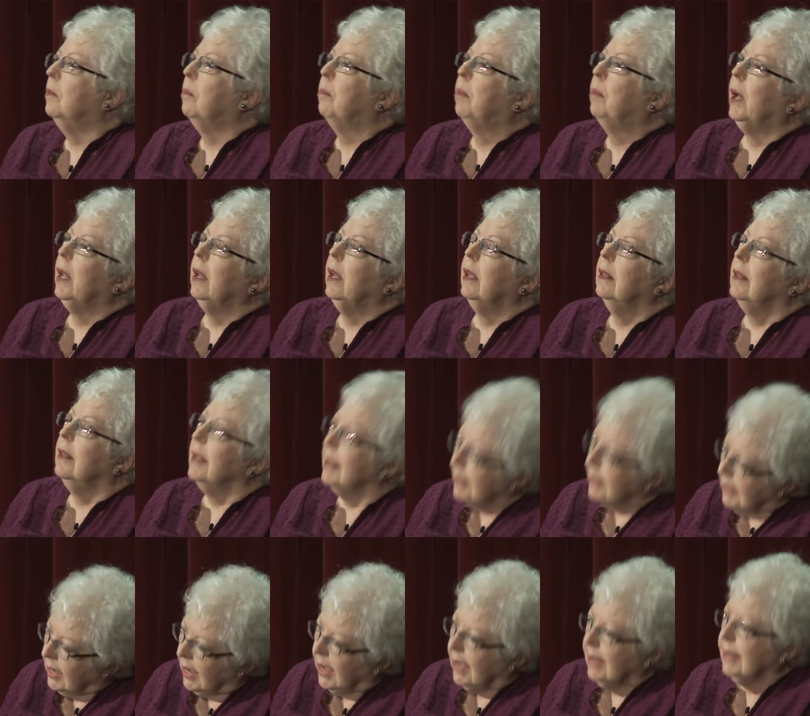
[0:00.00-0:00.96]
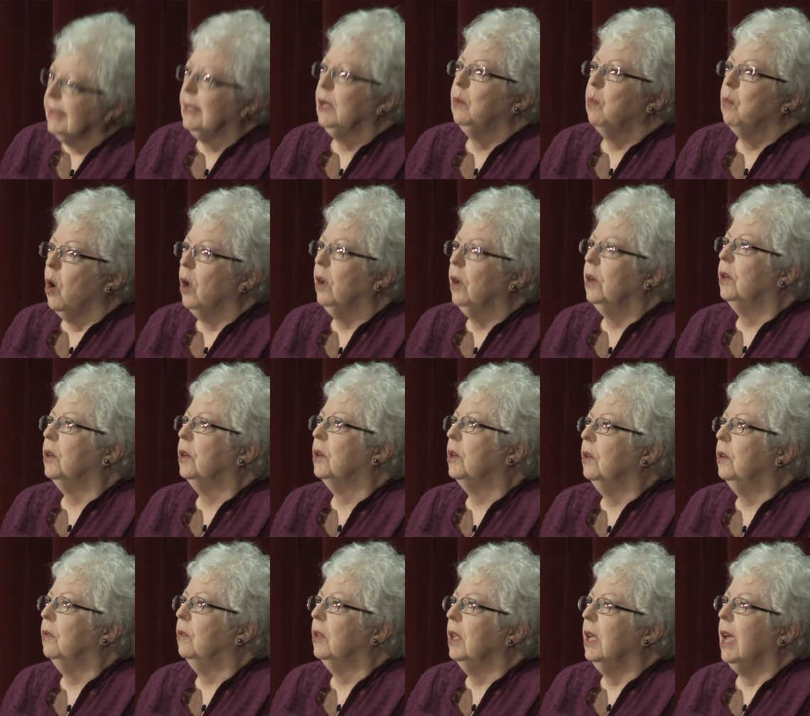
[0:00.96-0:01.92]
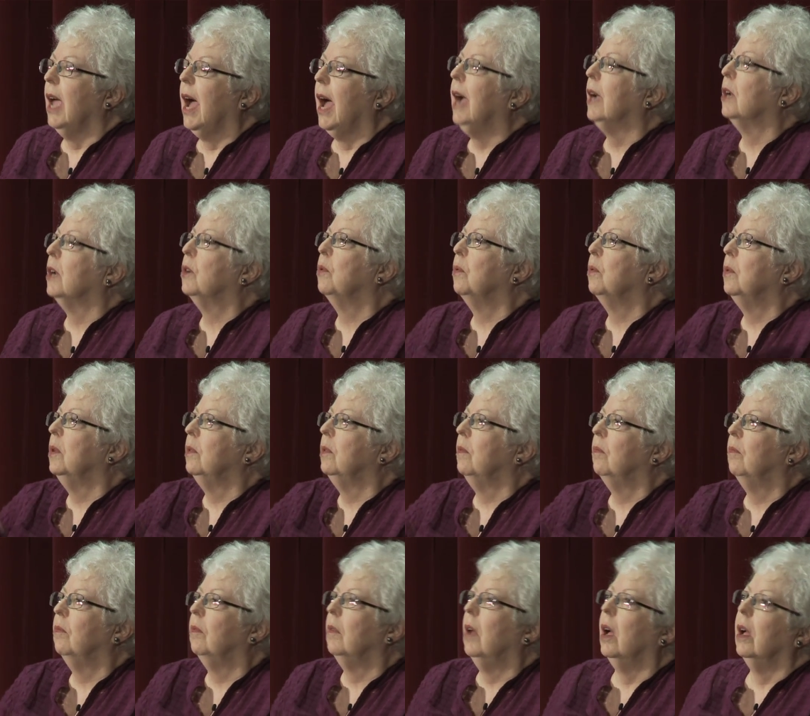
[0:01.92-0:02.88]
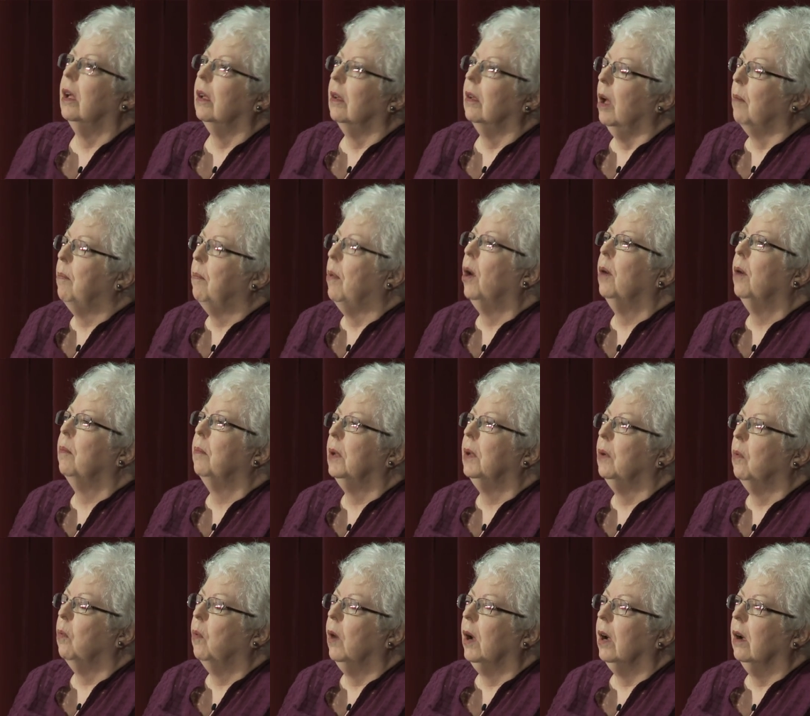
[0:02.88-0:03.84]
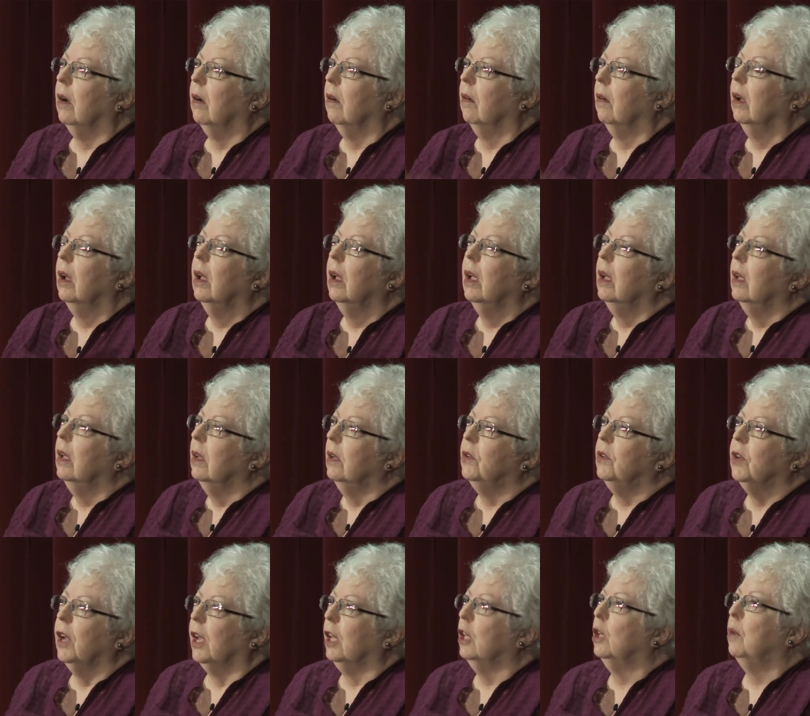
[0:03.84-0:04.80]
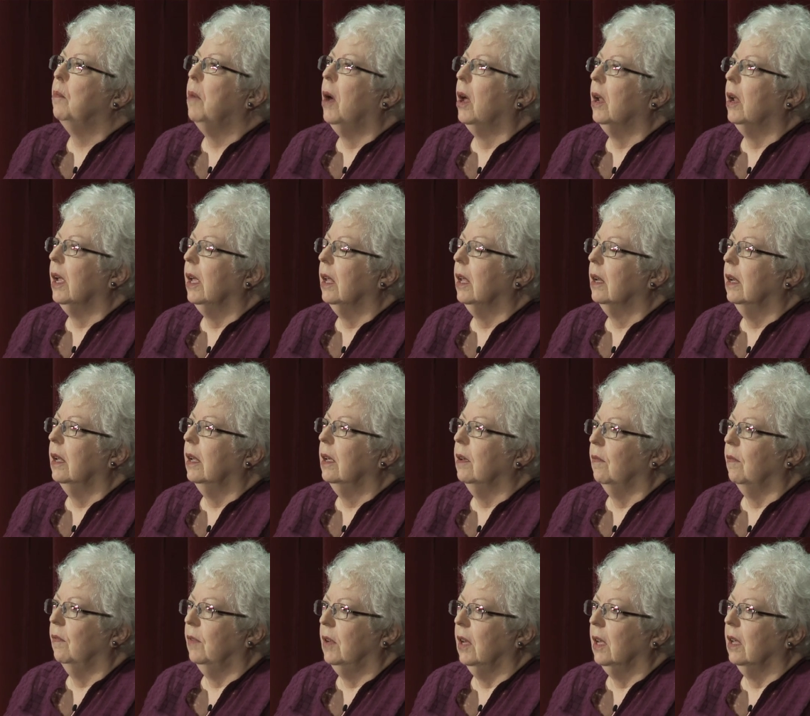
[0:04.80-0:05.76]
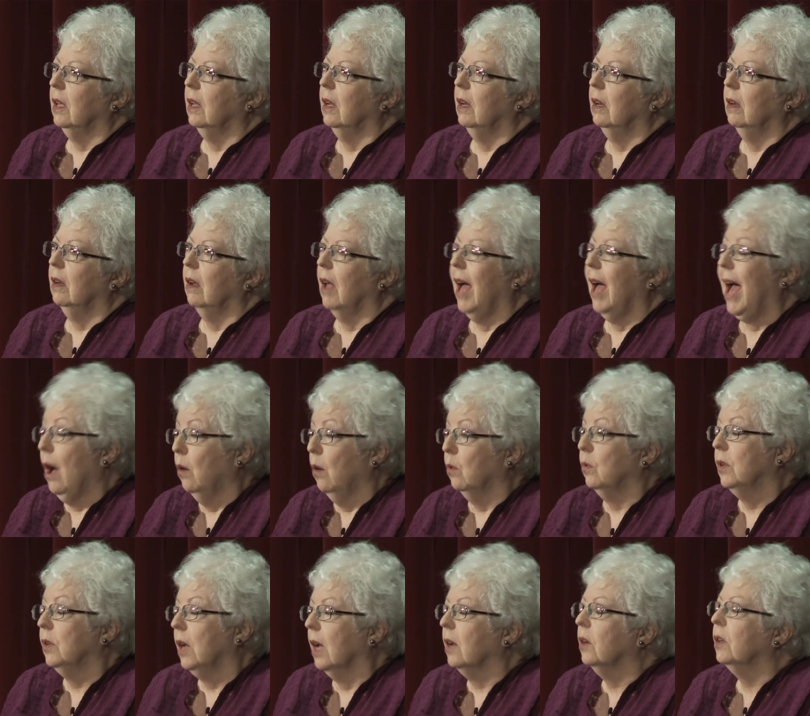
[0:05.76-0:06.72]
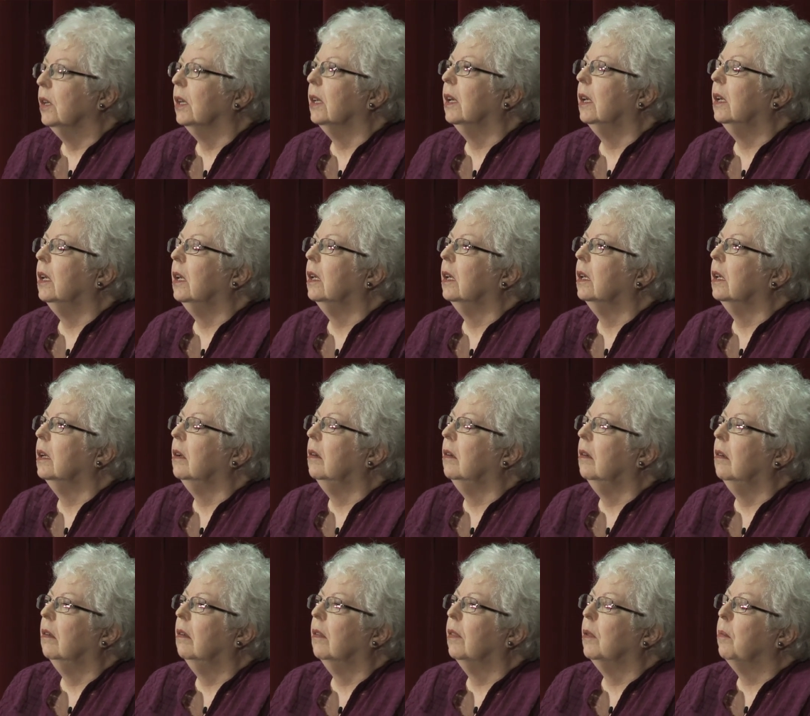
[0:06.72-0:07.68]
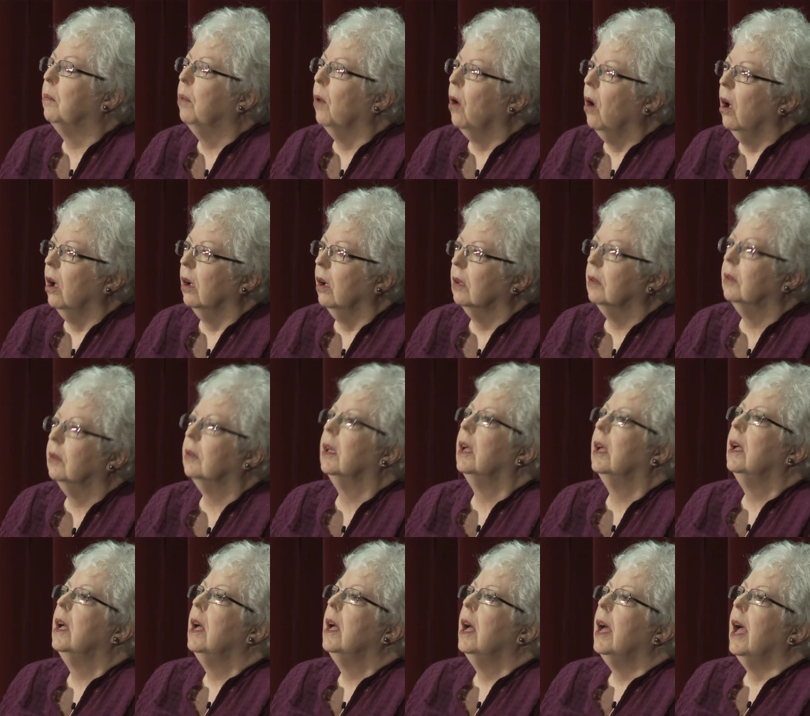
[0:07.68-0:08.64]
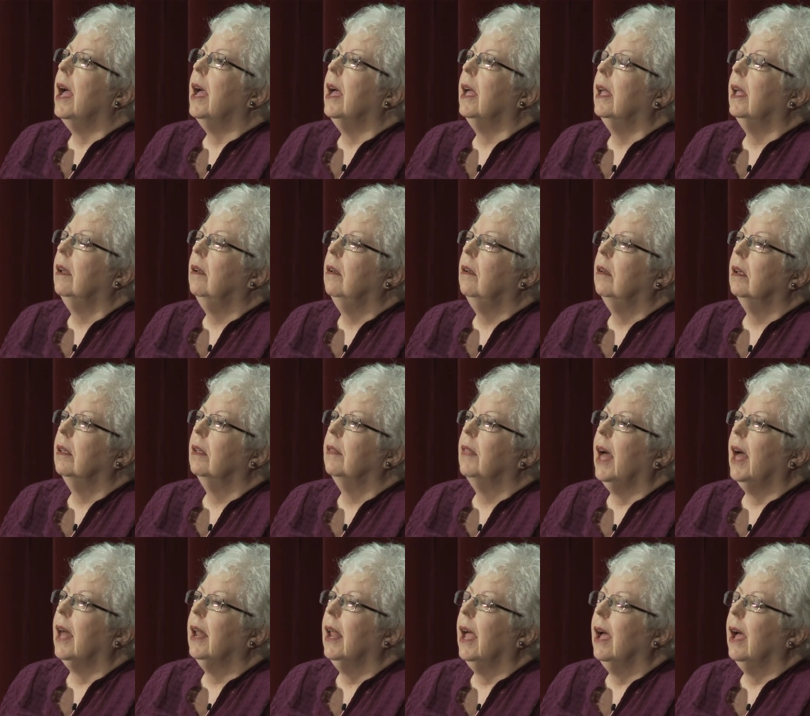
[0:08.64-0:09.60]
But in this case, he wanted to shoot in the actual uh, apartment where Jake LaMotta had lived in a house, actually, in the Bronx. And that